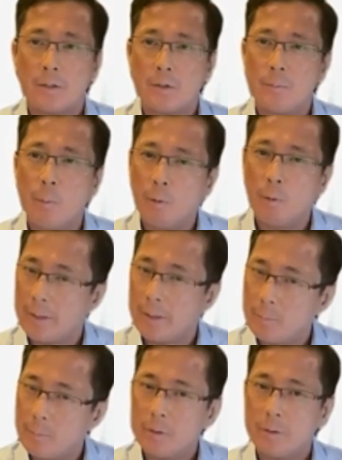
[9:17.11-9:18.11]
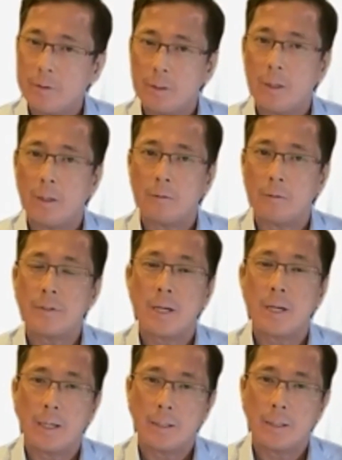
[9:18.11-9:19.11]
a small number of
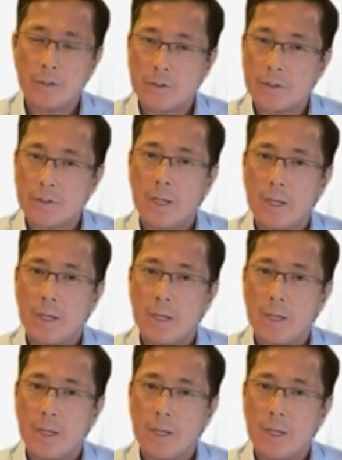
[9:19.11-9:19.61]
targets